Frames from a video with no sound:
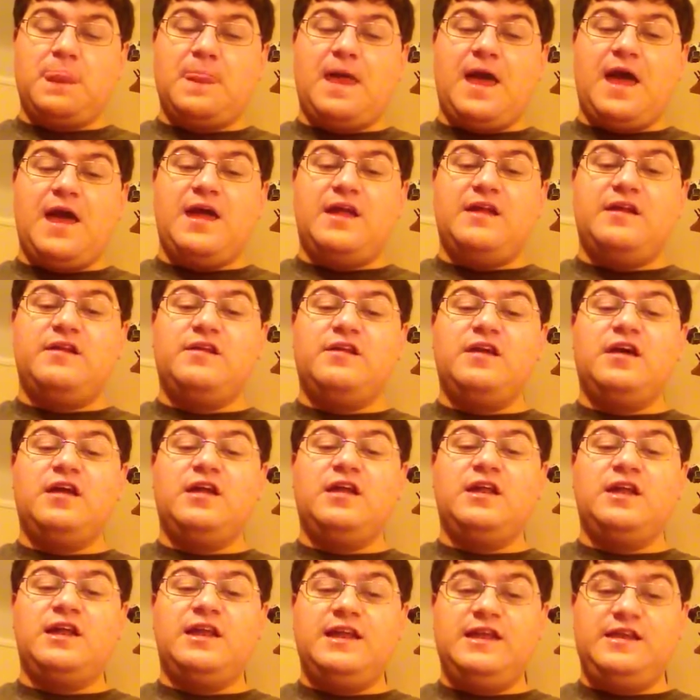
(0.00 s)
and at
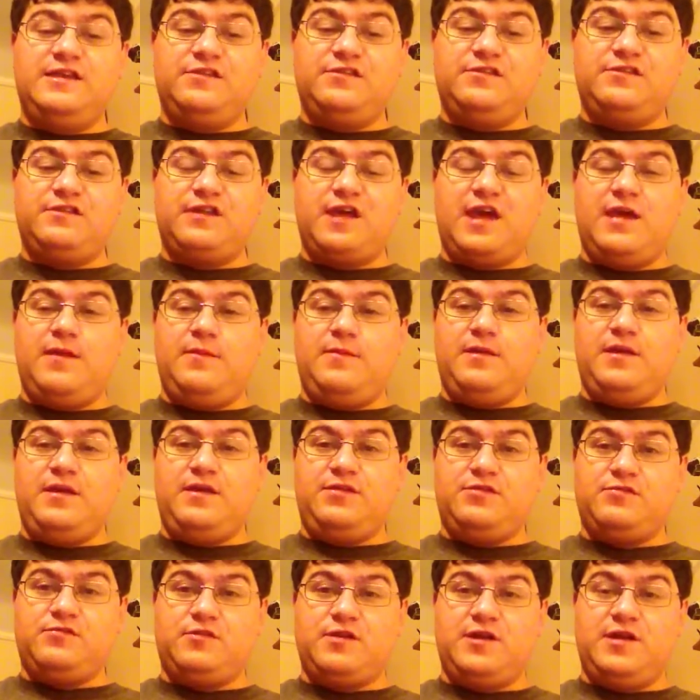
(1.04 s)
least
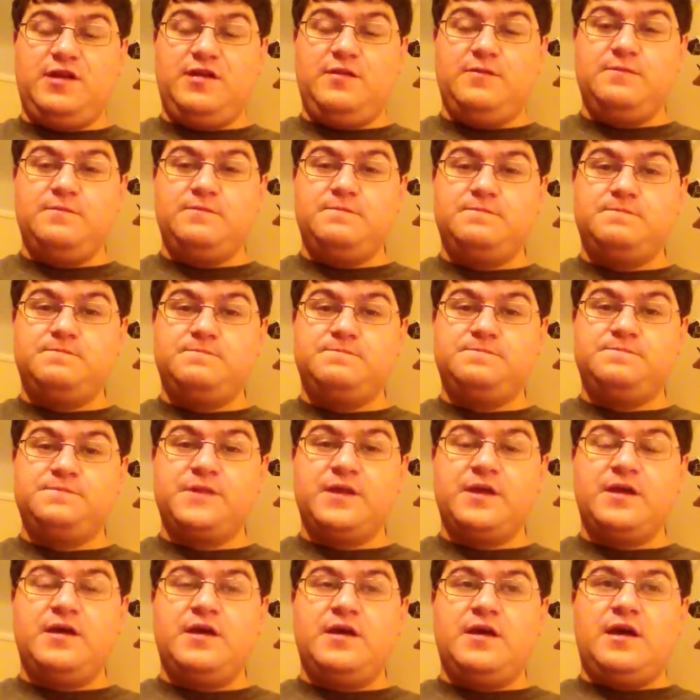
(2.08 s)
AP3.
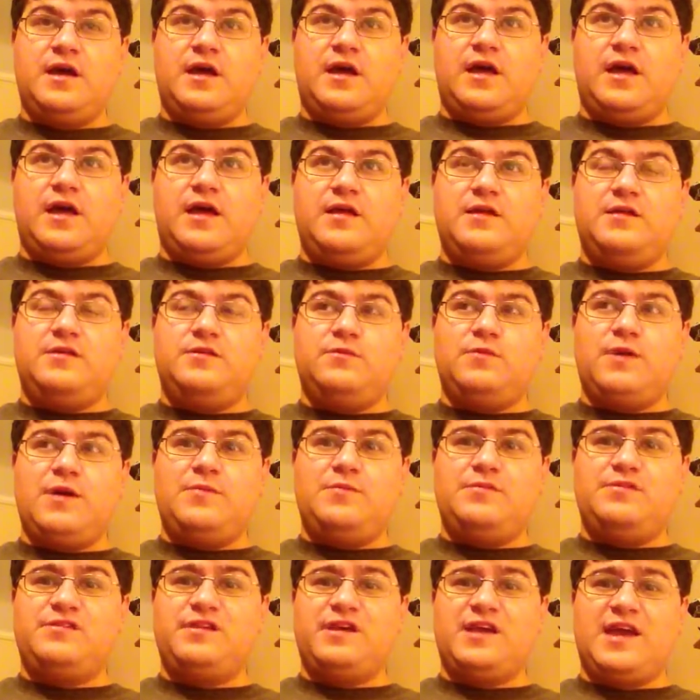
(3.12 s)
And the
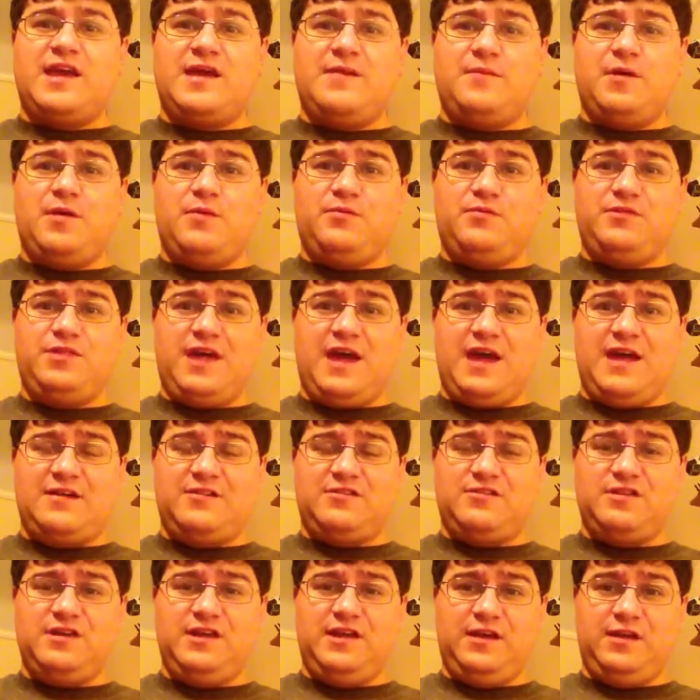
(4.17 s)
weapons I came up with
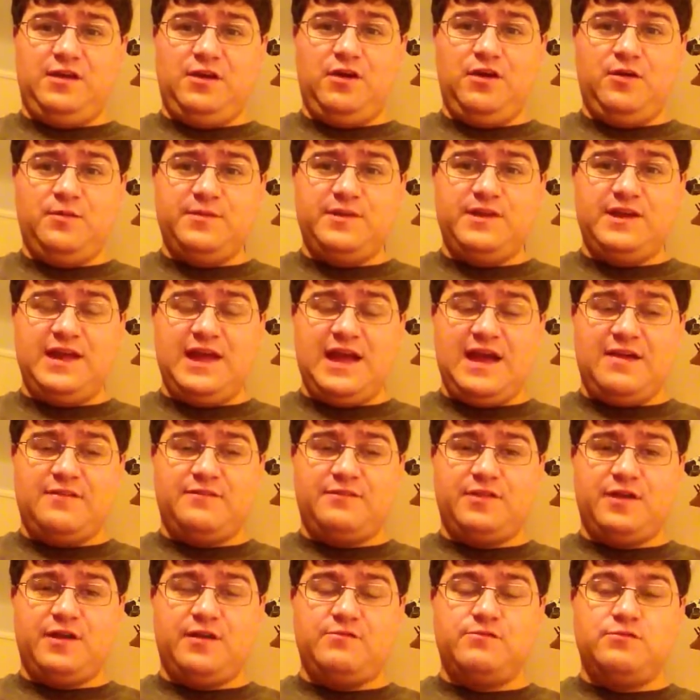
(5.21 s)
actually commonly have
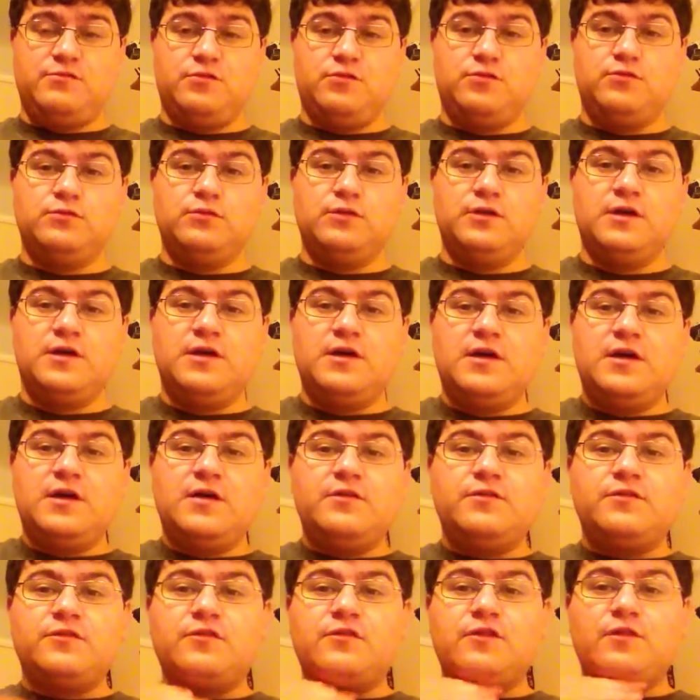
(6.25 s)
that rule.
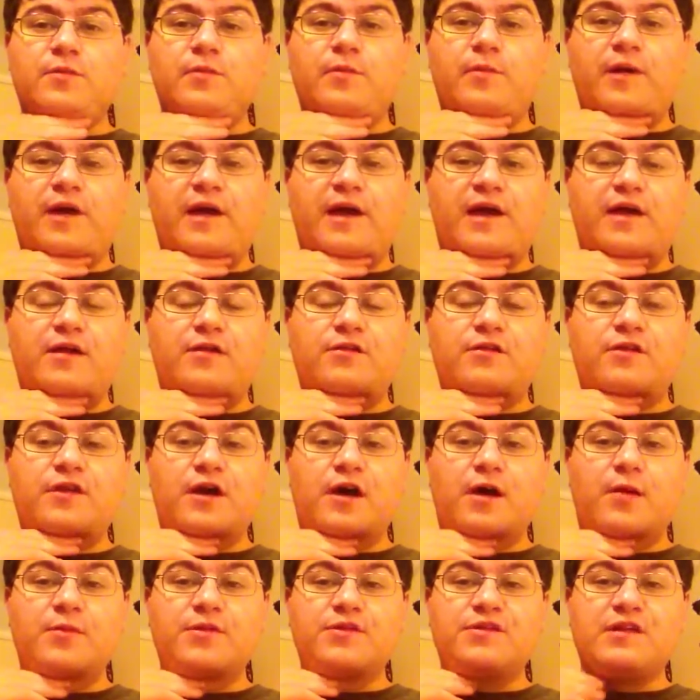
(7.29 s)
Off the top of my head, the
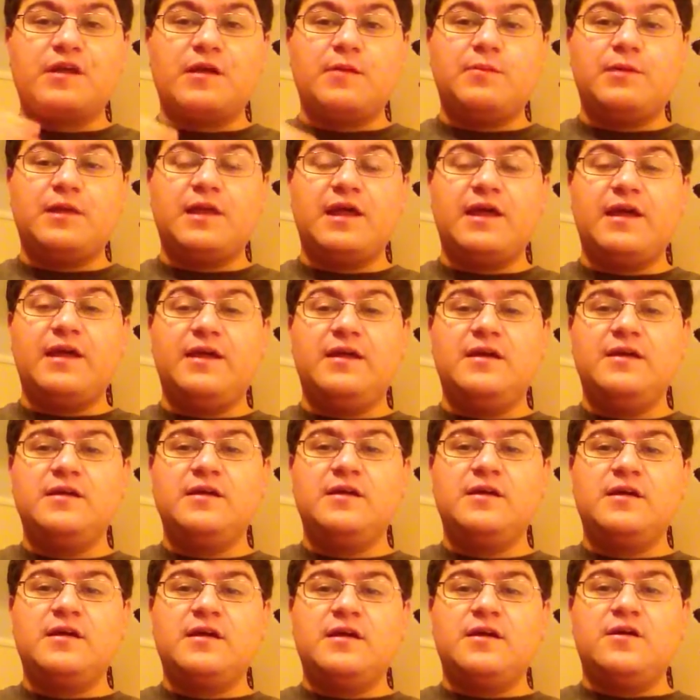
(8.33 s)
armies I play,
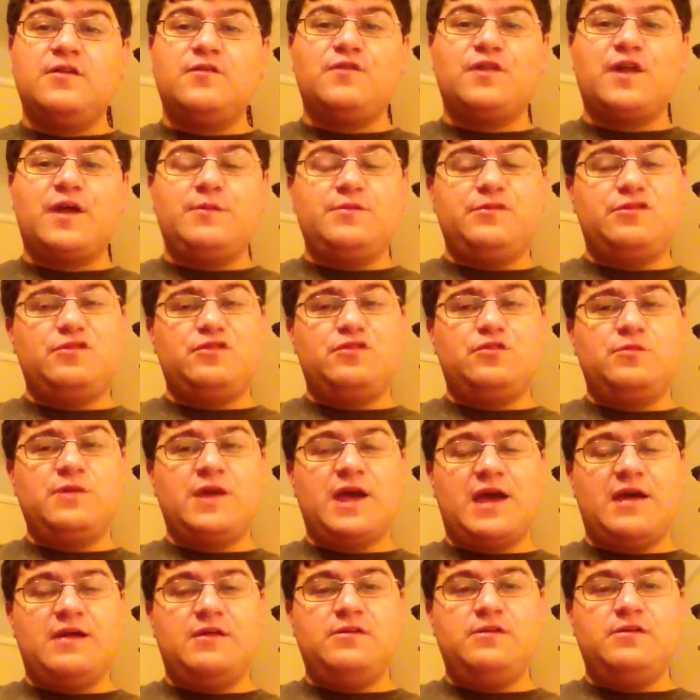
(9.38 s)
Flamestorm
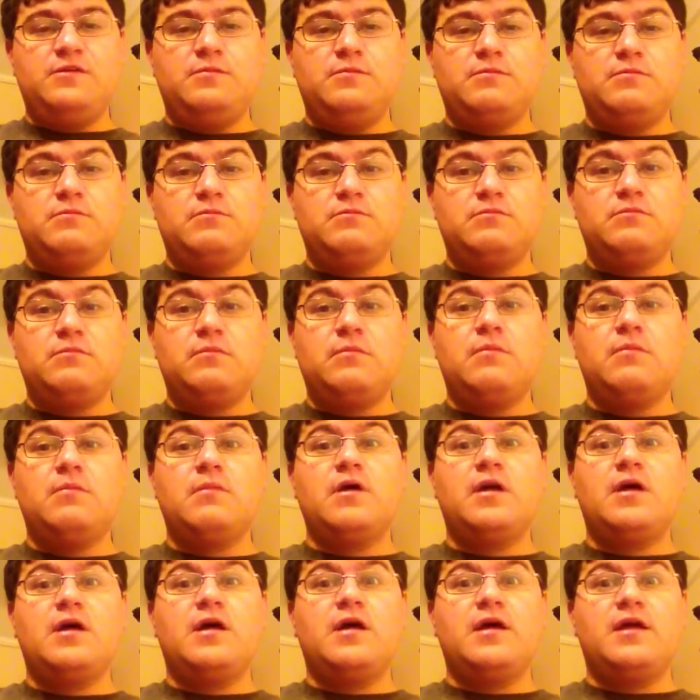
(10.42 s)
Cannon,
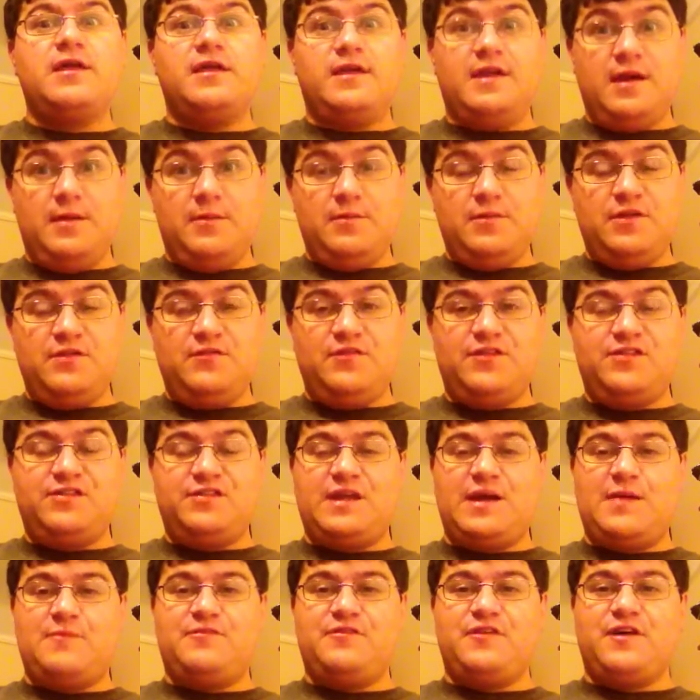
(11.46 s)
yeah, but if it's
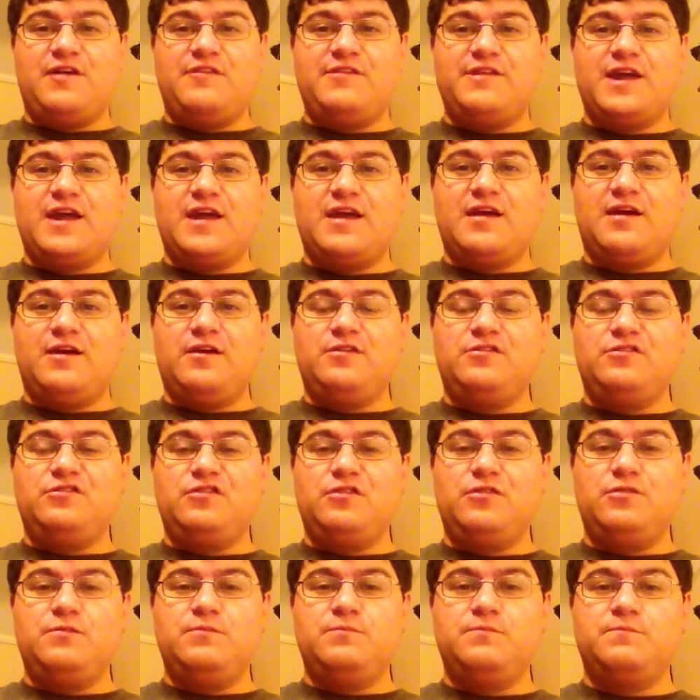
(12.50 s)
snap firing it can't
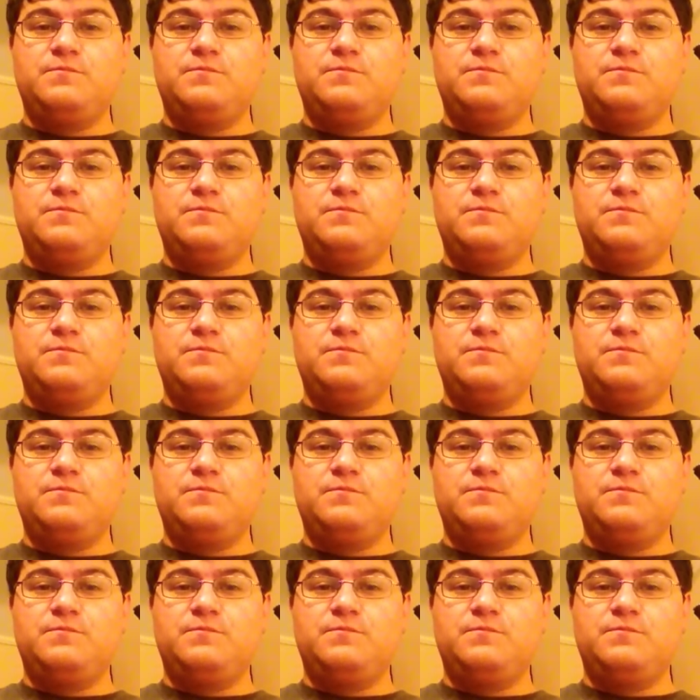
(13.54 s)
shoot.